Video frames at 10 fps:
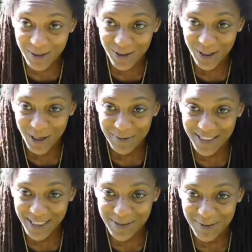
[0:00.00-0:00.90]
You know what I
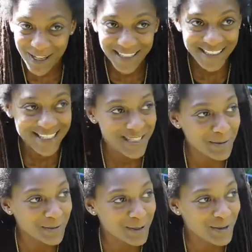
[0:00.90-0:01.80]
mean? That's probably a
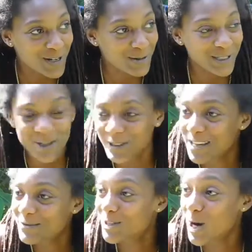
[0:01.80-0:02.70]
simpler question. What the Holi
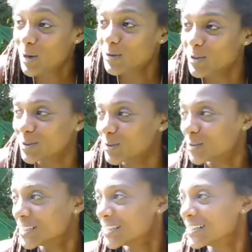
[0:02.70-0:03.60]
Haven don't
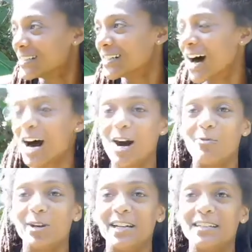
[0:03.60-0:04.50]
do?
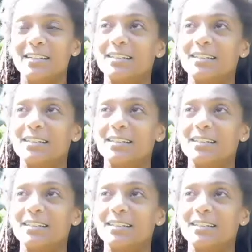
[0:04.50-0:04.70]
I'll wait.